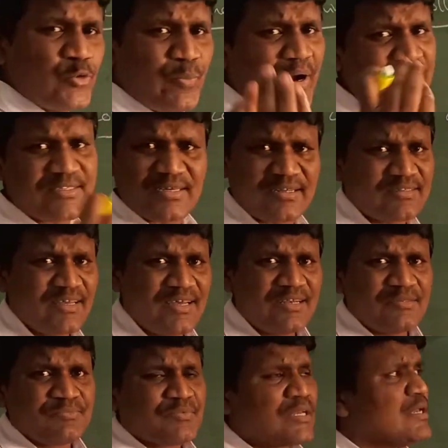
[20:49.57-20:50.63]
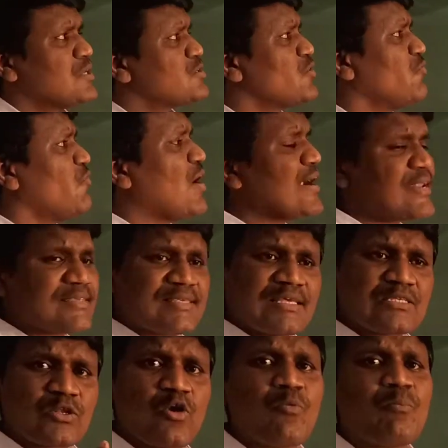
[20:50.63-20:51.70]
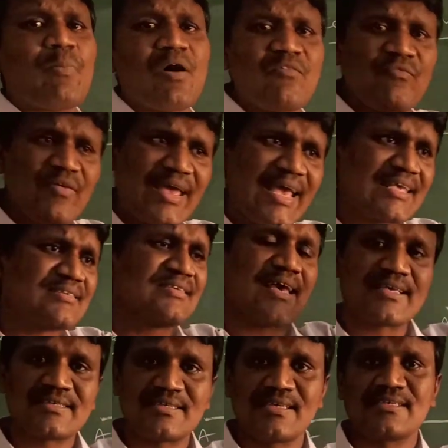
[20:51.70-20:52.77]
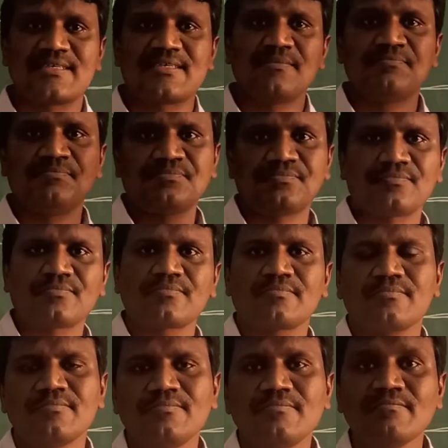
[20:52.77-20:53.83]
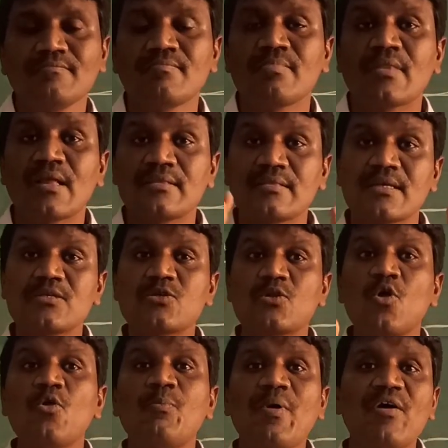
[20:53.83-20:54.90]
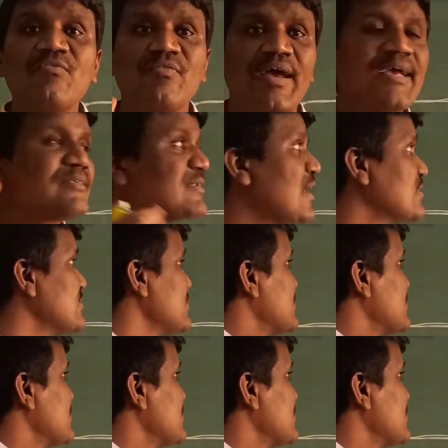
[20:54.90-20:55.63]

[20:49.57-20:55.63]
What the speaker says: points are there. So what is the slope of x-axis? The slope of x-axis,